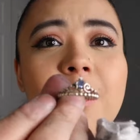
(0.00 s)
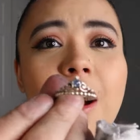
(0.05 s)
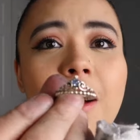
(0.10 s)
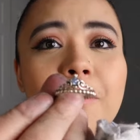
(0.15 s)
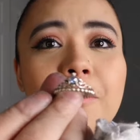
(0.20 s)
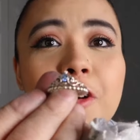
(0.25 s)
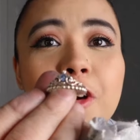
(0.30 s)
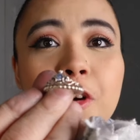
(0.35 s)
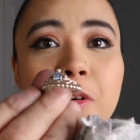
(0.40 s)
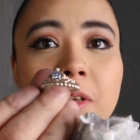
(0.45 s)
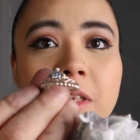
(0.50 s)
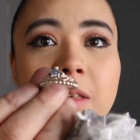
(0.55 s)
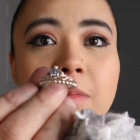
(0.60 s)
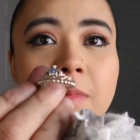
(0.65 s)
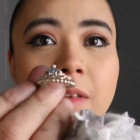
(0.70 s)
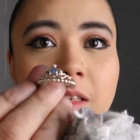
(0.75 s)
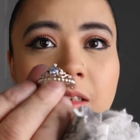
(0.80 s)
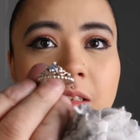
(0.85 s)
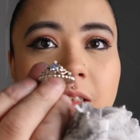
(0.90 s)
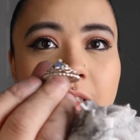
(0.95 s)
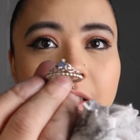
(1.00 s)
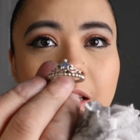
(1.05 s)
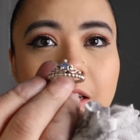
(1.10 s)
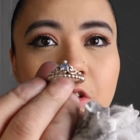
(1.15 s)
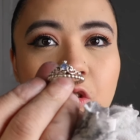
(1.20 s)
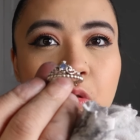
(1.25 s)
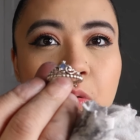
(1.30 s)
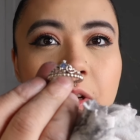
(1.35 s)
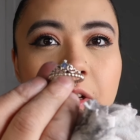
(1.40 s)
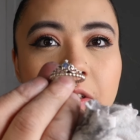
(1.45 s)
got for Christmas like
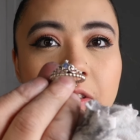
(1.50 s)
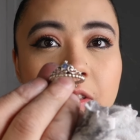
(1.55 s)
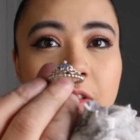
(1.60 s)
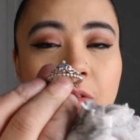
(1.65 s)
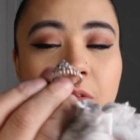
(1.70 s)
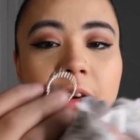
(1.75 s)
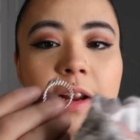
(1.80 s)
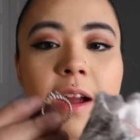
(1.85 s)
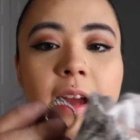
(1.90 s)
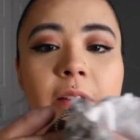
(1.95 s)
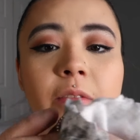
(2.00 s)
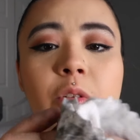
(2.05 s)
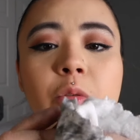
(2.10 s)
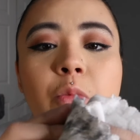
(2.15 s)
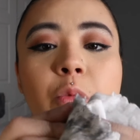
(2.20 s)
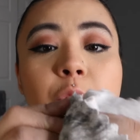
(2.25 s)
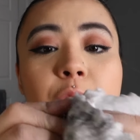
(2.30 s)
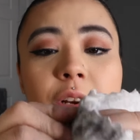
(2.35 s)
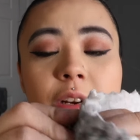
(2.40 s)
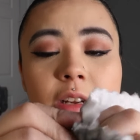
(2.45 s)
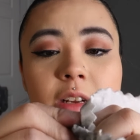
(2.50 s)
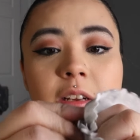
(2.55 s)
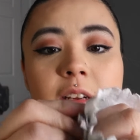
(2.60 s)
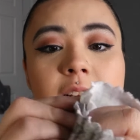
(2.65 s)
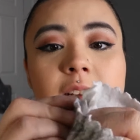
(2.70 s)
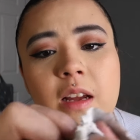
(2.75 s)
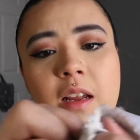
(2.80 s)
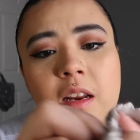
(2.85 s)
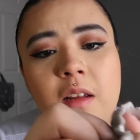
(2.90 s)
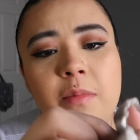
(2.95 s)
two years ago and I haven't worn it.
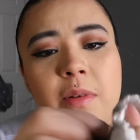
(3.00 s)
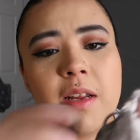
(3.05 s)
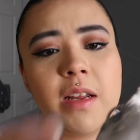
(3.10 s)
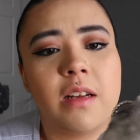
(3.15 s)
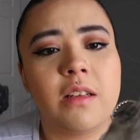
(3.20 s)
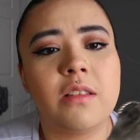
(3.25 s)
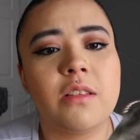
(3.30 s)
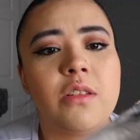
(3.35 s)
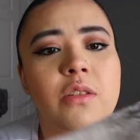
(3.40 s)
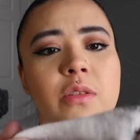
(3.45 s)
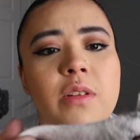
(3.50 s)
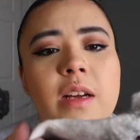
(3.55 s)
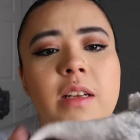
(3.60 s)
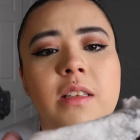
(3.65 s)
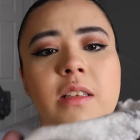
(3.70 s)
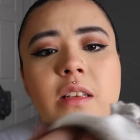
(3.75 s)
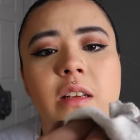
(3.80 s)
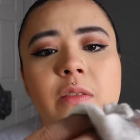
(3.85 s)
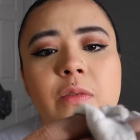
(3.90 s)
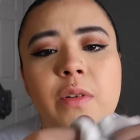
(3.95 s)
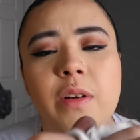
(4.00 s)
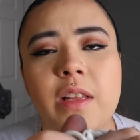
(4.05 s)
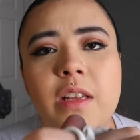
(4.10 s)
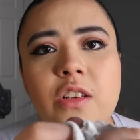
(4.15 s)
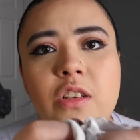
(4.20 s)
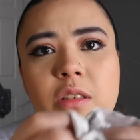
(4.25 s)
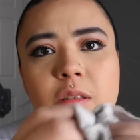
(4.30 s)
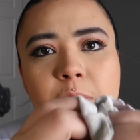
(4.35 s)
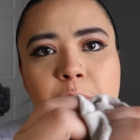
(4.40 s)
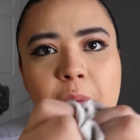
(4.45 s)
Anybody else do that stuff where they
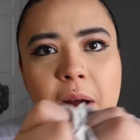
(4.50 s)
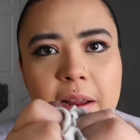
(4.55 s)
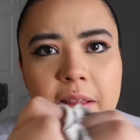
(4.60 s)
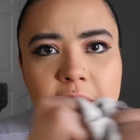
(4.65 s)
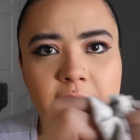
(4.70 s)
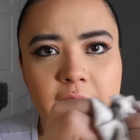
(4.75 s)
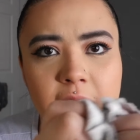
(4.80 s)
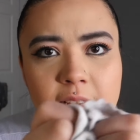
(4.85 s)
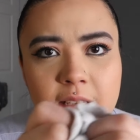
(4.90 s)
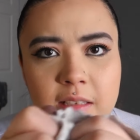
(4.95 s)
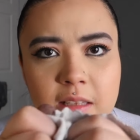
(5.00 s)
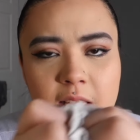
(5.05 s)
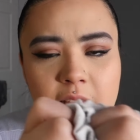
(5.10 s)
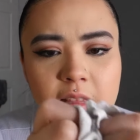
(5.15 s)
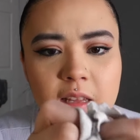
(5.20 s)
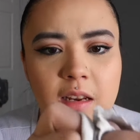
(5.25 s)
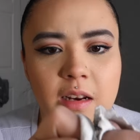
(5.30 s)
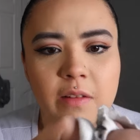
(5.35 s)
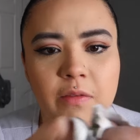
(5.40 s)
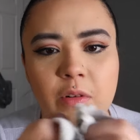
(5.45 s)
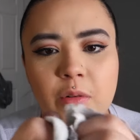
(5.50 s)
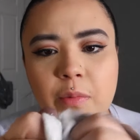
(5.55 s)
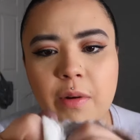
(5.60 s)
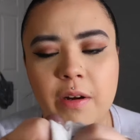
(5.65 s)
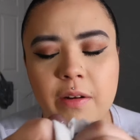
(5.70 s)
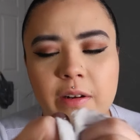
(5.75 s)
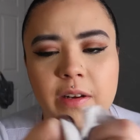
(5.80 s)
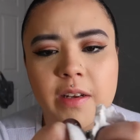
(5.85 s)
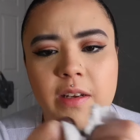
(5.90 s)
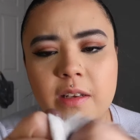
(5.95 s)
just buy things and then they never
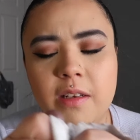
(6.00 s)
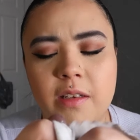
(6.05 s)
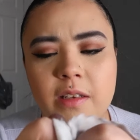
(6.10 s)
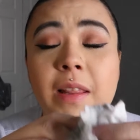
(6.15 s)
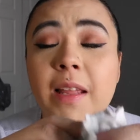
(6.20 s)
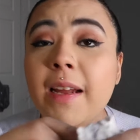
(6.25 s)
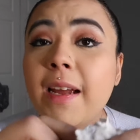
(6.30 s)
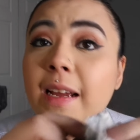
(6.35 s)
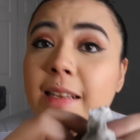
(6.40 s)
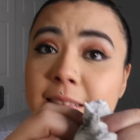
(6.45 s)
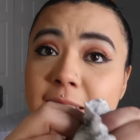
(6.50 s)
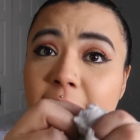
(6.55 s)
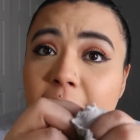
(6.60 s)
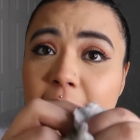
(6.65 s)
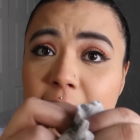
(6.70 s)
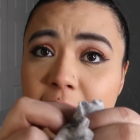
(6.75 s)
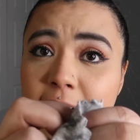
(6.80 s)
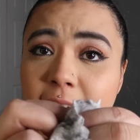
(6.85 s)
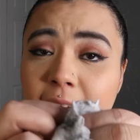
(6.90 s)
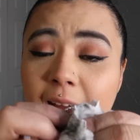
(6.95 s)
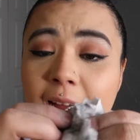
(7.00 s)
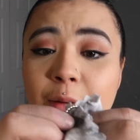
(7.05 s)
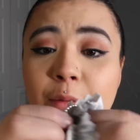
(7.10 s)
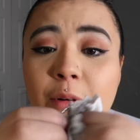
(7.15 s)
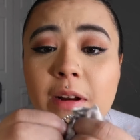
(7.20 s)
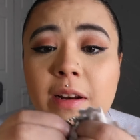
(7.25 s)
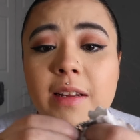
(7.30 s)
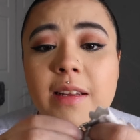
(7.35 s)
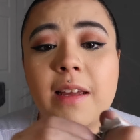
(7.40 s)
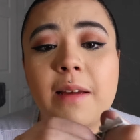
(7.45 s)
wear it? But like I said, I
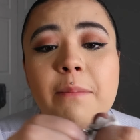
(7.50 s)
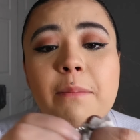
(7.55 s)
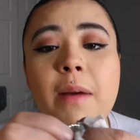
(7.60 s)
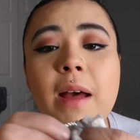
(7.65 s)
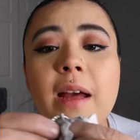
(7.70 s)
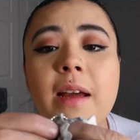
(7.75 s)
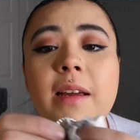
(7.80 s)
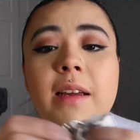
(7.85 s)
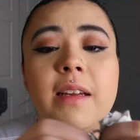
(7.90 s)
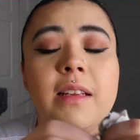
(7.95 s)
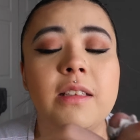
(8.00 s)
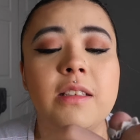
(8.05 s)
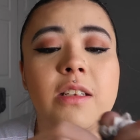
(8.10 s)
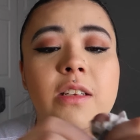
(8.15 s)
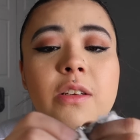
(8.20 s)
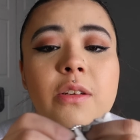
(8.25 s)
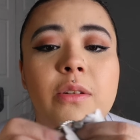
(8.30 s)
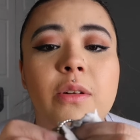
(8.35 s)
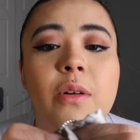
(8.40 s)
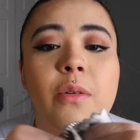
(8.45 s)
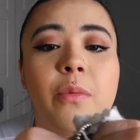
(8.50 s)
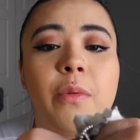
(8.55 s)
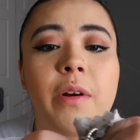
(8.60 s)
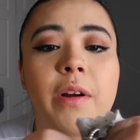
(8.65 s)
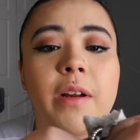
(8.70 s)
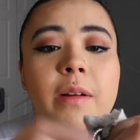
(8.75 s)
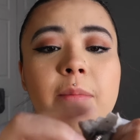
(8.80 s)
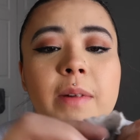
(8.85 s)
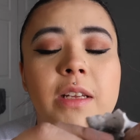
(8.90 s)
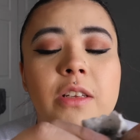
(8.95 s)
want to get back into
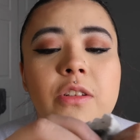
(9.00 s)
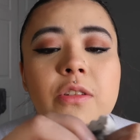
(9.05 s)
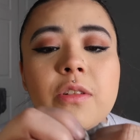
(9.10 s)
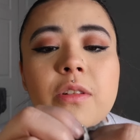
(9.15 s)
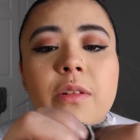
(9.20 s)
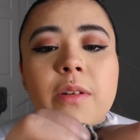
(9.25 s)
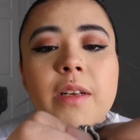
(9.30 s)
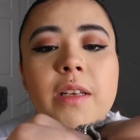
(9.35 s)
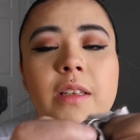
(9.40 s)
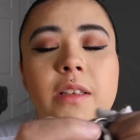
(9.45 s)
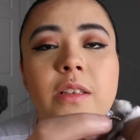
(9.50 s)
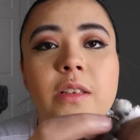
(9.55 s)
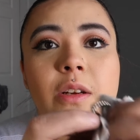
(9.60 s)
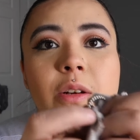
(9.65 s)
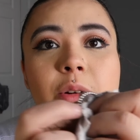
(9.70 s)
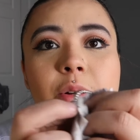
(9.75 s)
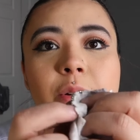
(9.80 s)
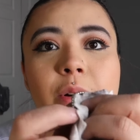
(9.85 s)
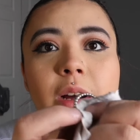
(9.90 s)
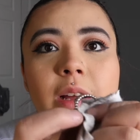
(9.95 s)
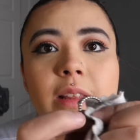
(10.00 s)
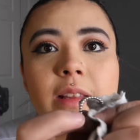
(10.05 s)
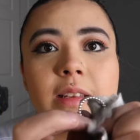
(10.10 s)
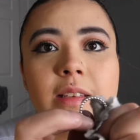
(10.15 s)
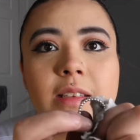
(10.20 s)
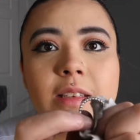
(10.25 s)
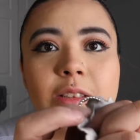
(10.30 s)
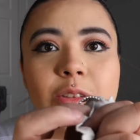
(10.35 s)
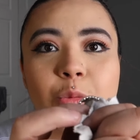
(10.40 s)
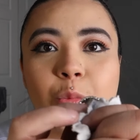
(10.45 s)
wearing my jewelry. So
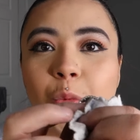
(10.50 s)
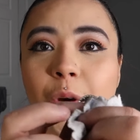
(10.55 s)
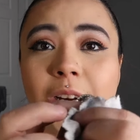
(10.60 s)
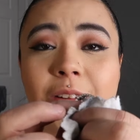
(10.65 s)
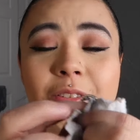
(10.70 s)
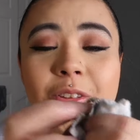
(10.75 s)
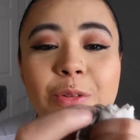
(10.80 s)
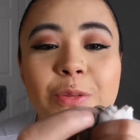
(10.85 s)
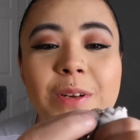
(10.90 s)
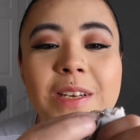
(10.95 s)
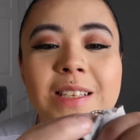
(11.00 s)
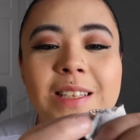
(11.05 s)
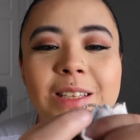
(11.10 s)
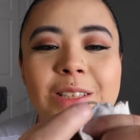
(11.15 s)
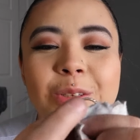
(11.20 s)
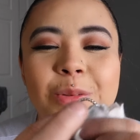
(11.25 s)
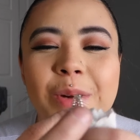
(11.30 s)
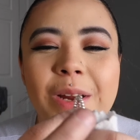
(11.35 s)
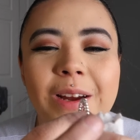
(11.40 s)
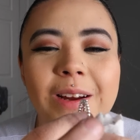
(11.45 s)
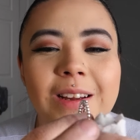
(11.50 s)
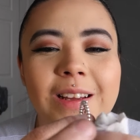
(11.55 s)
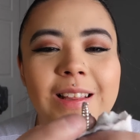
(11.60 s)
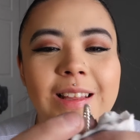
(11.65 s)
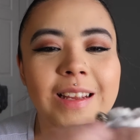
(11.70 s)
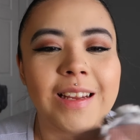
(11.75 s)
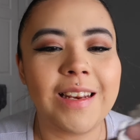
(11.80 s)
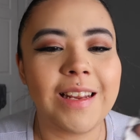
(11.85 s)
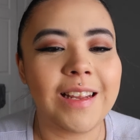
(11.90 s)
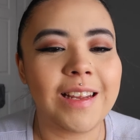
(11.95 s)
this is one of the reasons we are
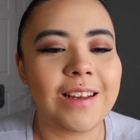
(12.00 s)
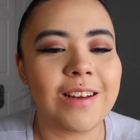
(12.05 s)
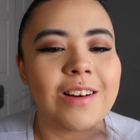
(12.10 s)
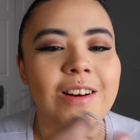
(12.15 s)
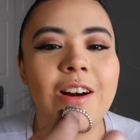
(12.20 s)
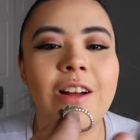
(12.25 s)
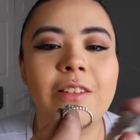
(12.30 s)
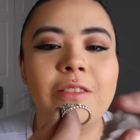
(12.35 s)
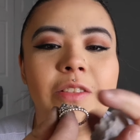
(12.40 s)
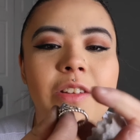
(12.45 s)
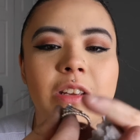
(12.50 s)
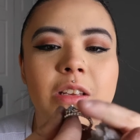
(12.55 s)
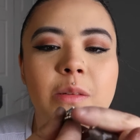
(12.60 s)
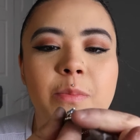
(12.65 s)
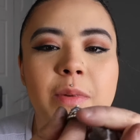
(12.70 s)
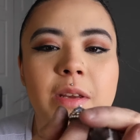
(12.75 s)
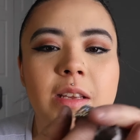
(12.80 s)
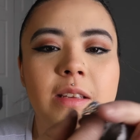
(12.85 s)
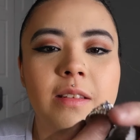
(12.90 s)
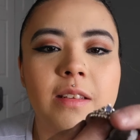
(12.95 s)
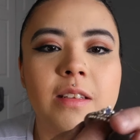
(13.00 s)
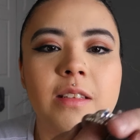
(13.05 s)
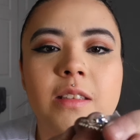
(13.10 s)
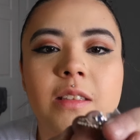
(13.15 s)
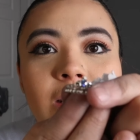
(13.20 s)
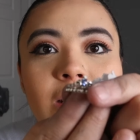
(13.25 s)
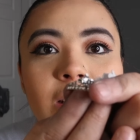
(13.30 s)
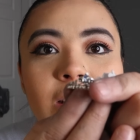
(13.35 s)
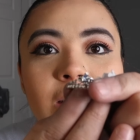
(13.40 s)
cleaning all of these pieces.